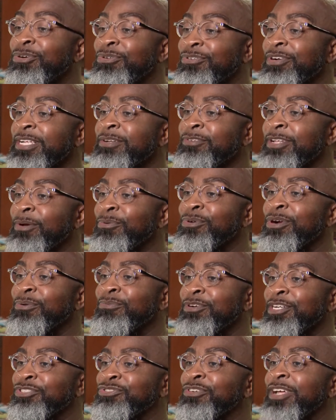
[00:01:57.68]
going that where
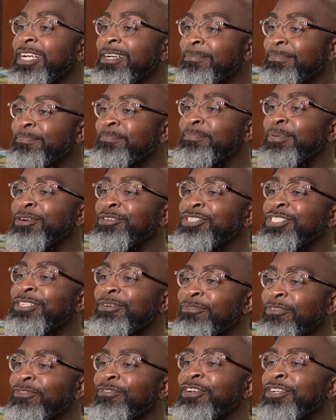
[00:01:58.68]
we're trying to purchase
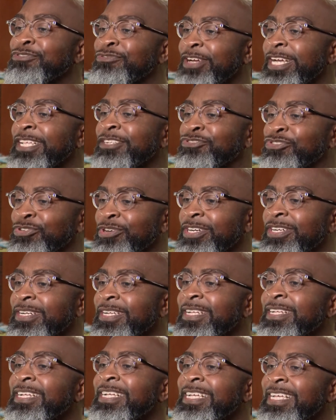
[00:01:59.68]
a refrigerated truck
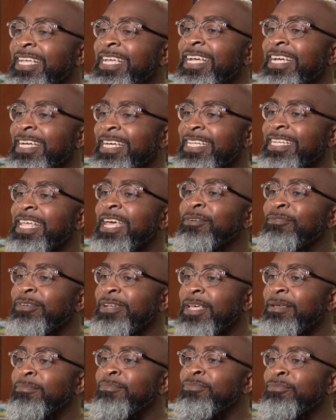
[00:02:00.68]
uh,
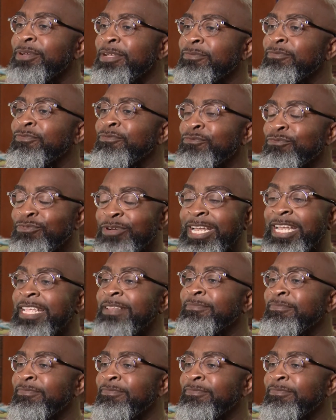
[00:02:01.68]
that, that we really